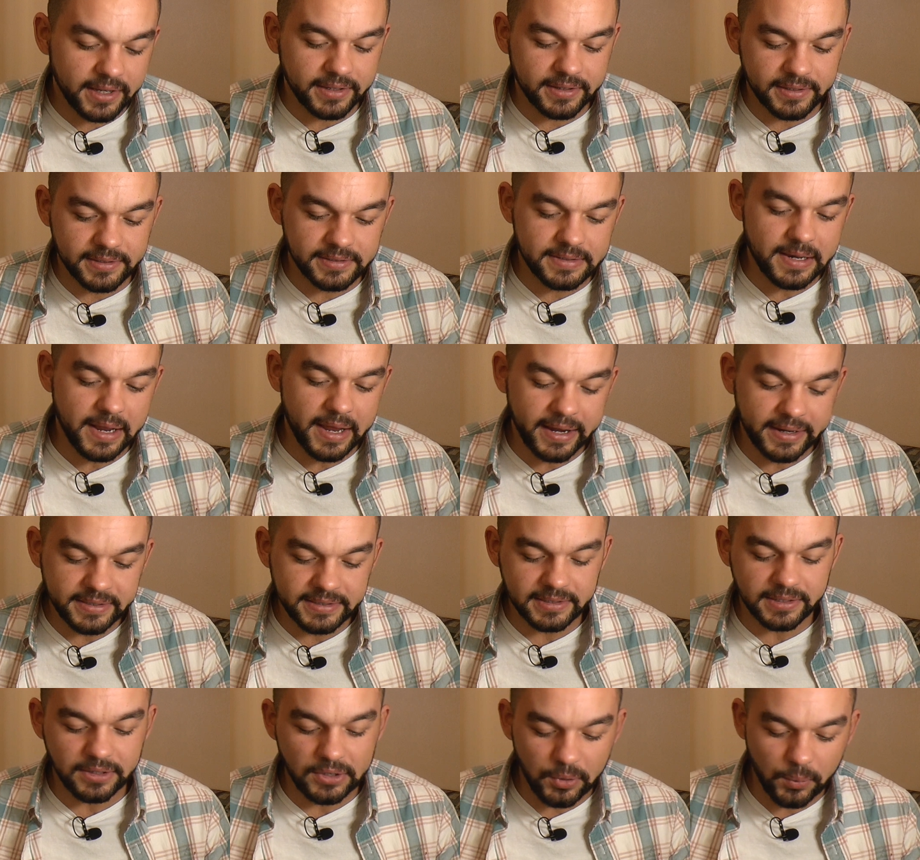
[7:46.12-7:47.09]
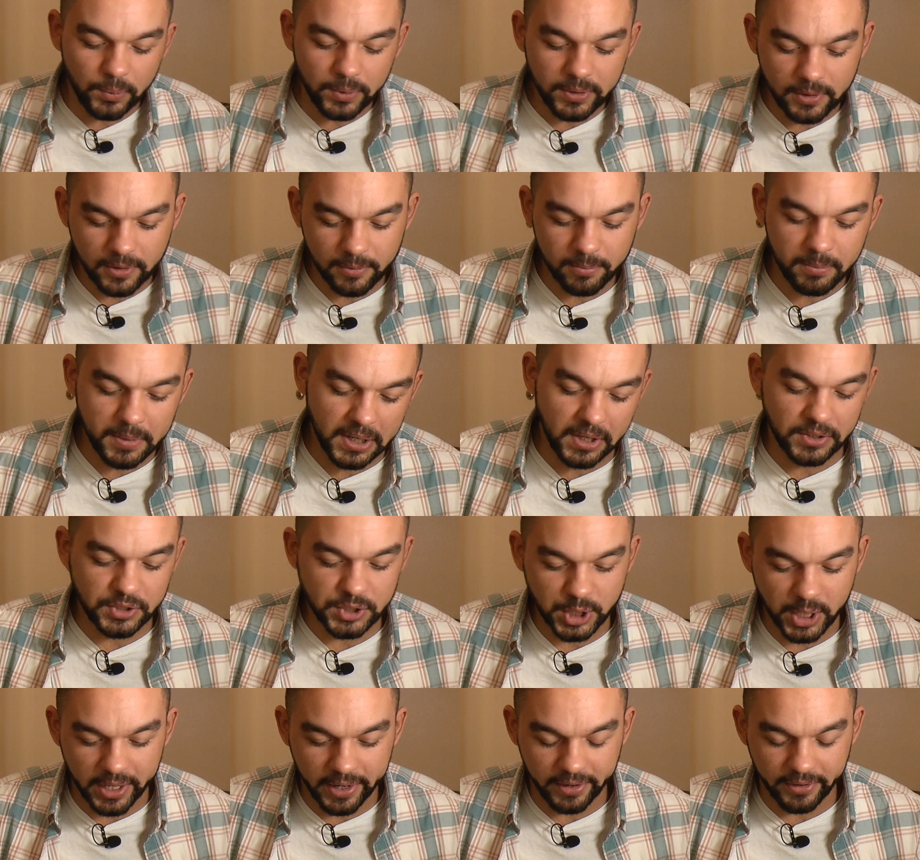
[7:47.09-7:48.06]
like this nice little weird middle
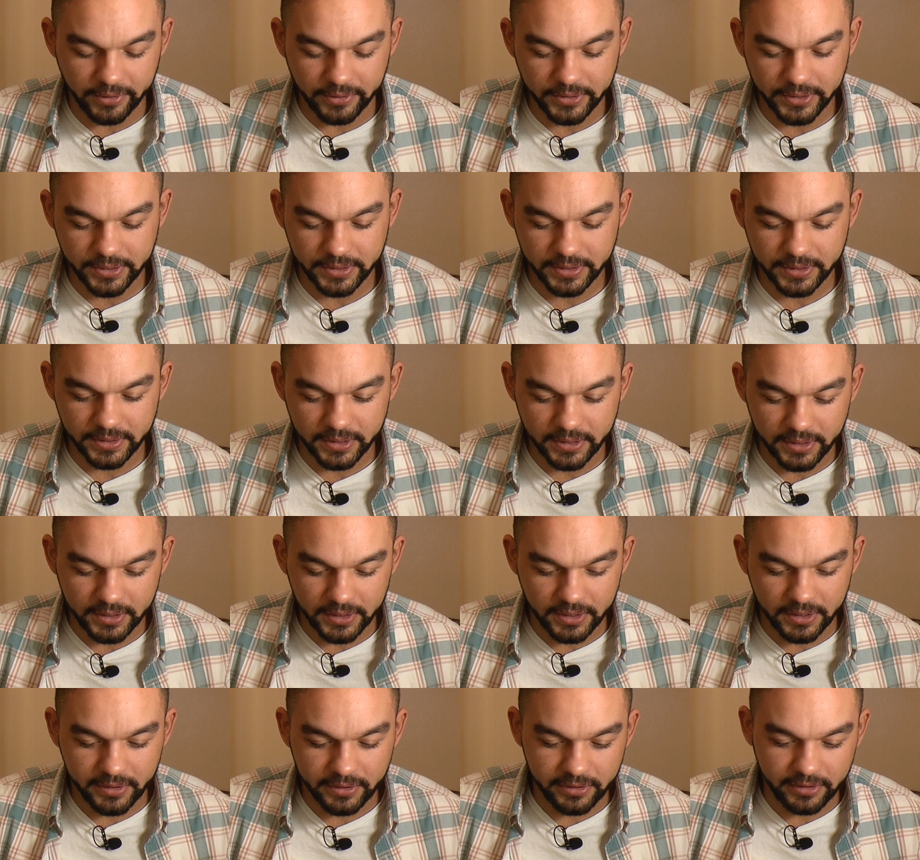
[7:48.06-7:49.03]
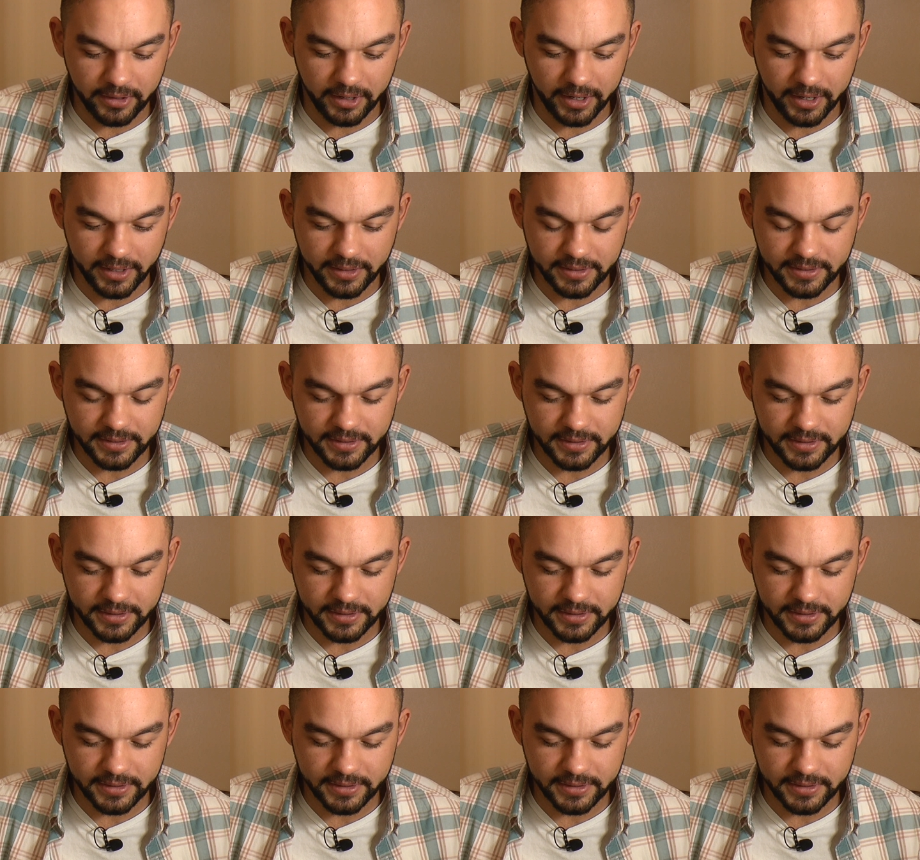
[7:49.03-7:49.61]
child that